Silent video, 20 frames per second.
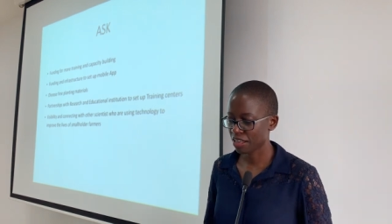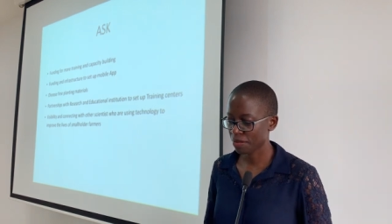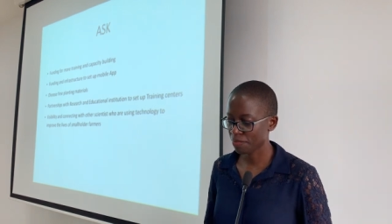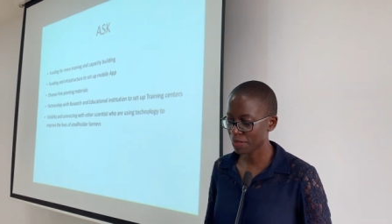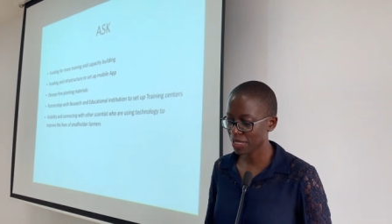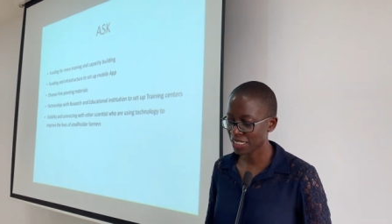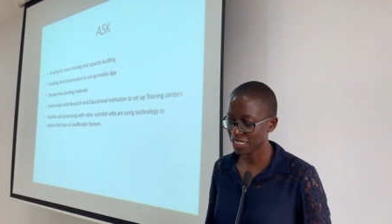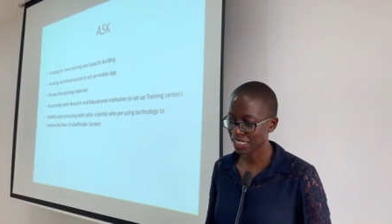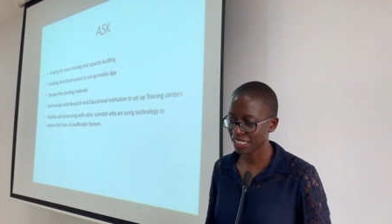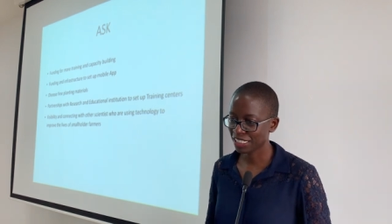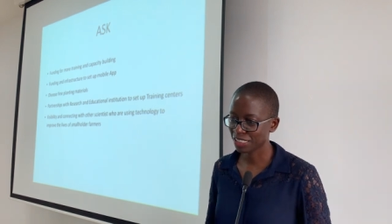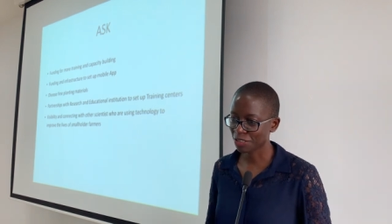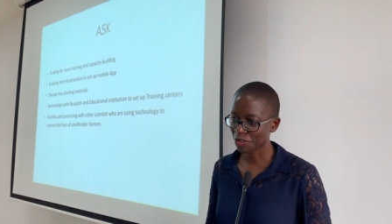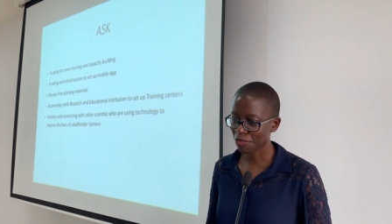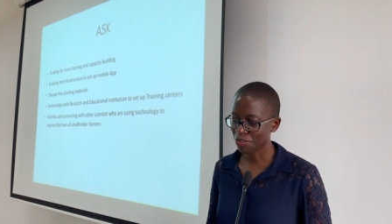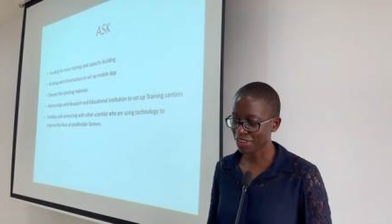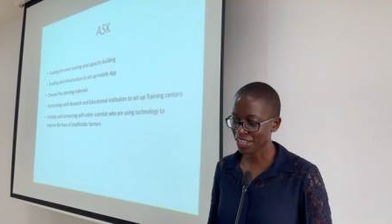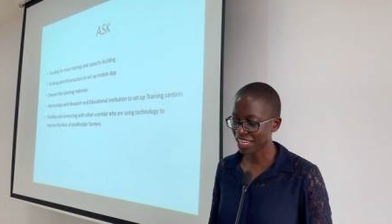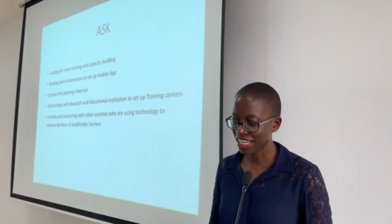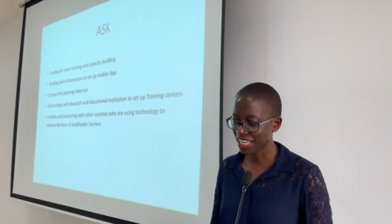meeting is
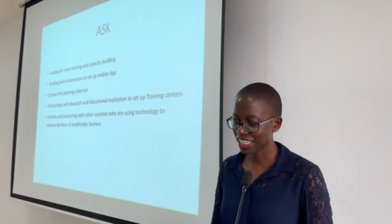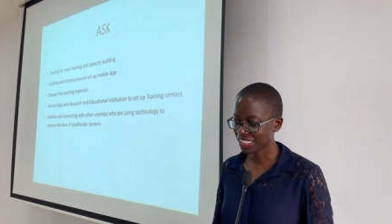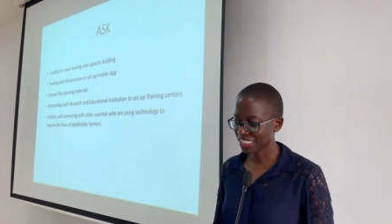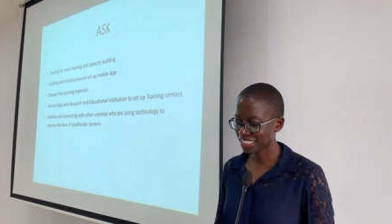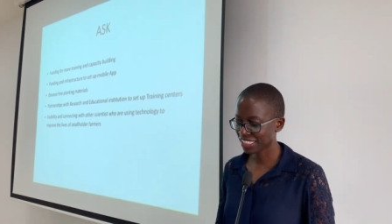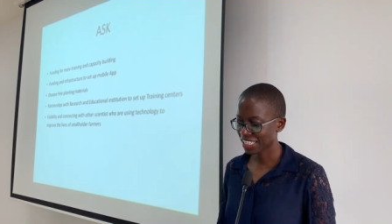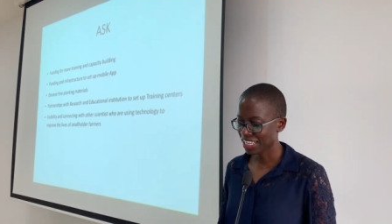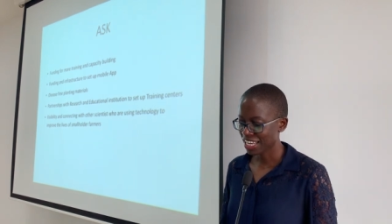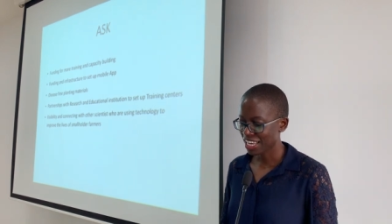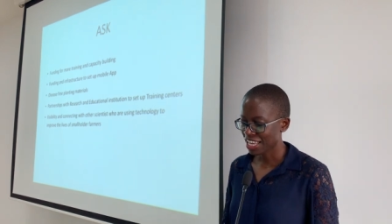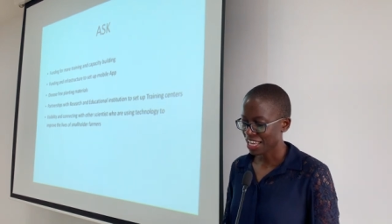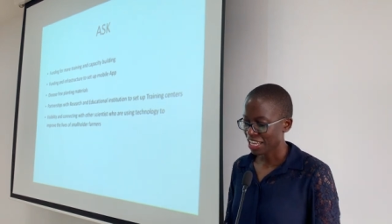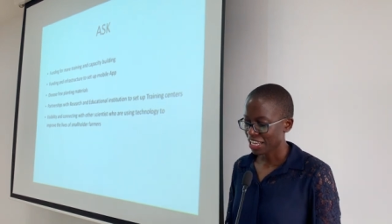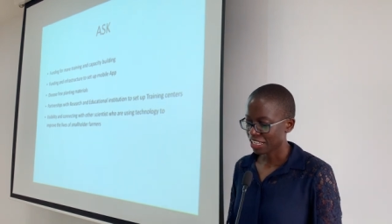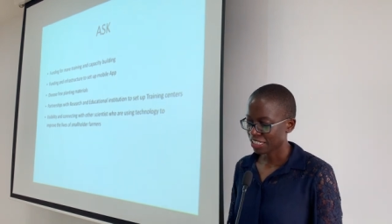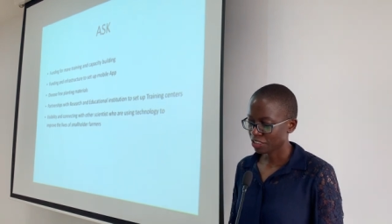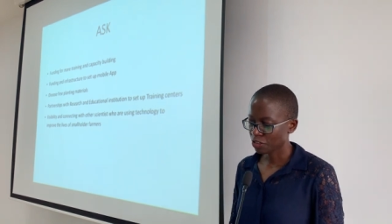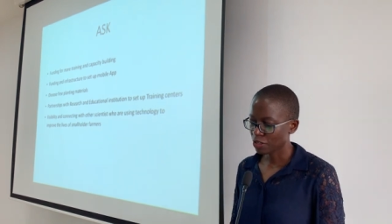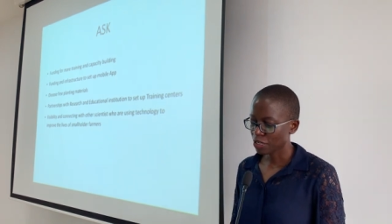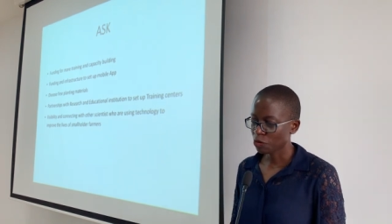offering us
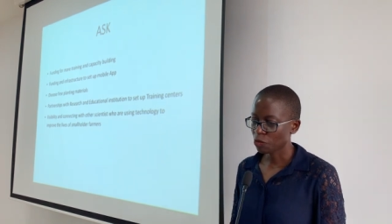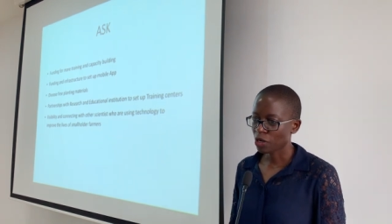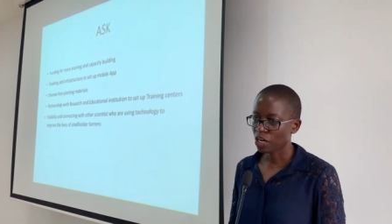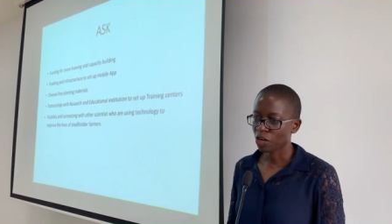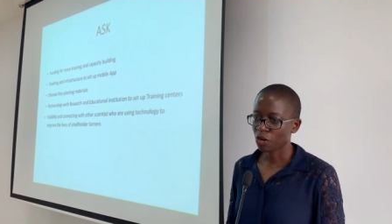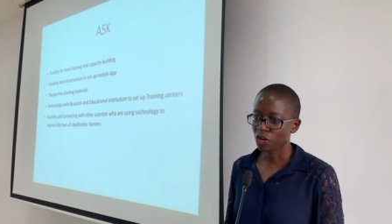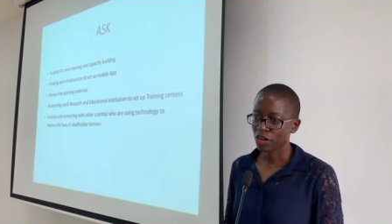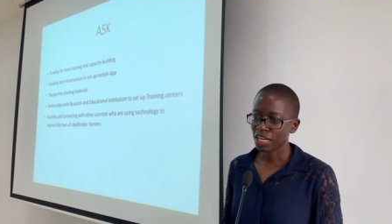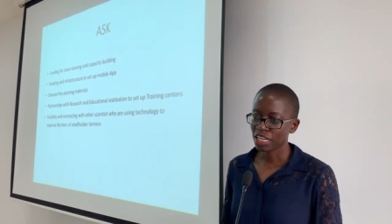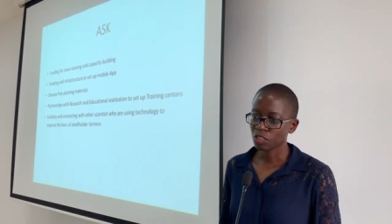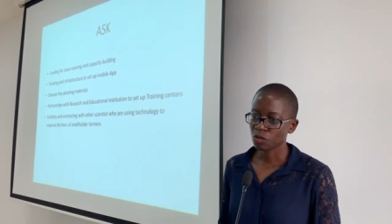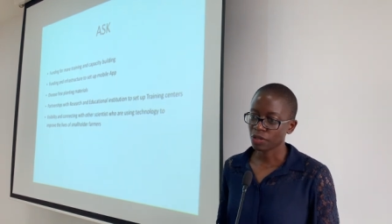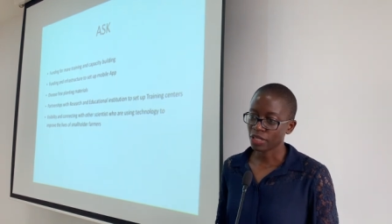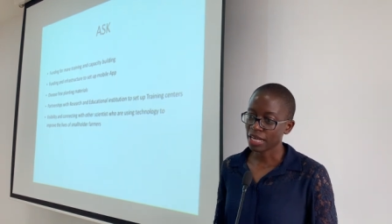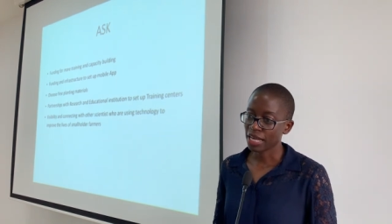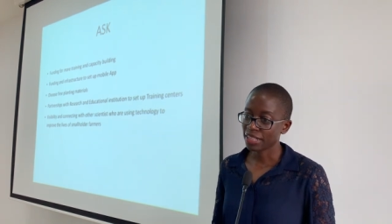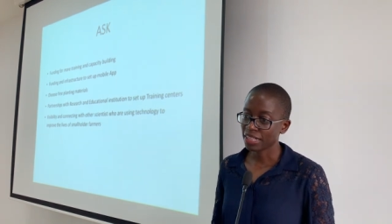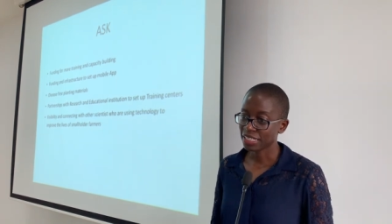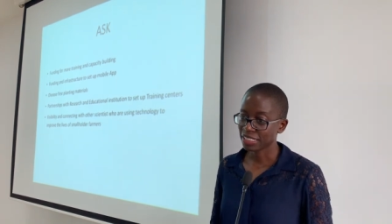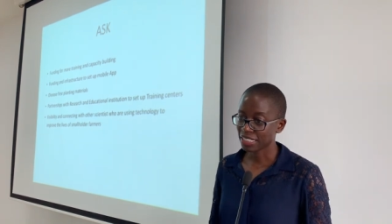so that we can connect with
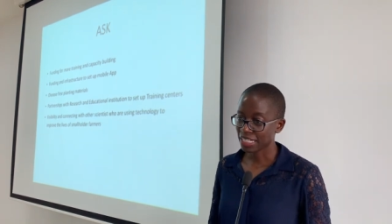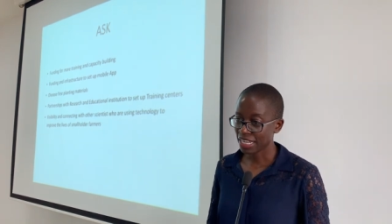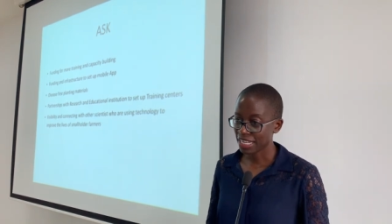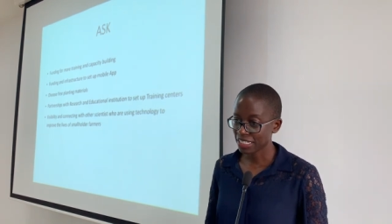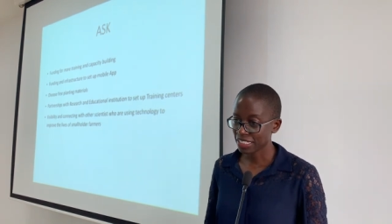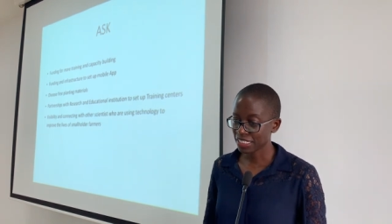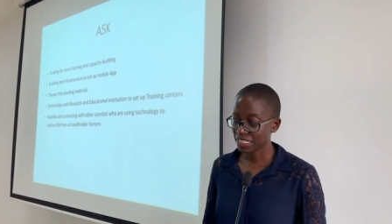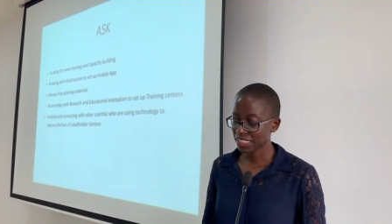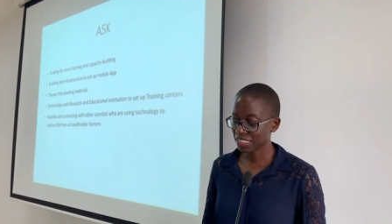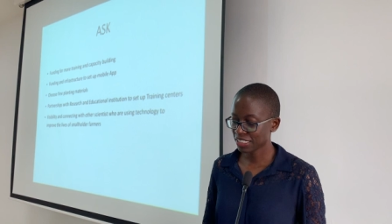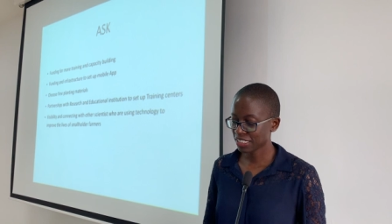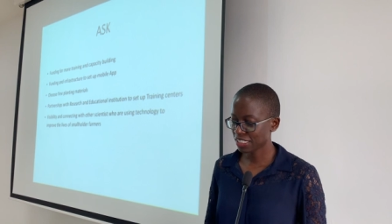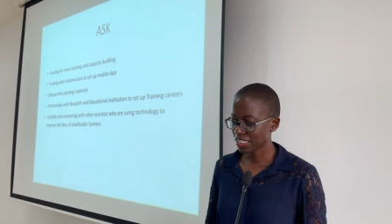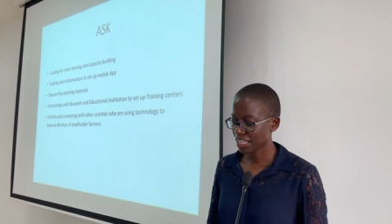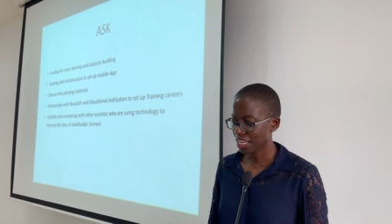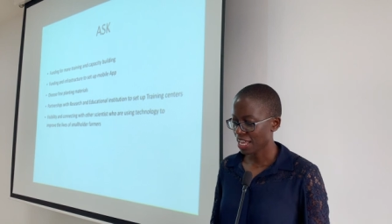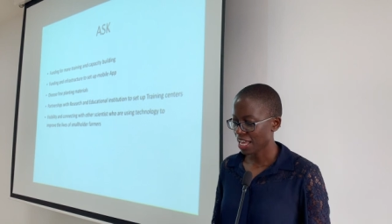other scientists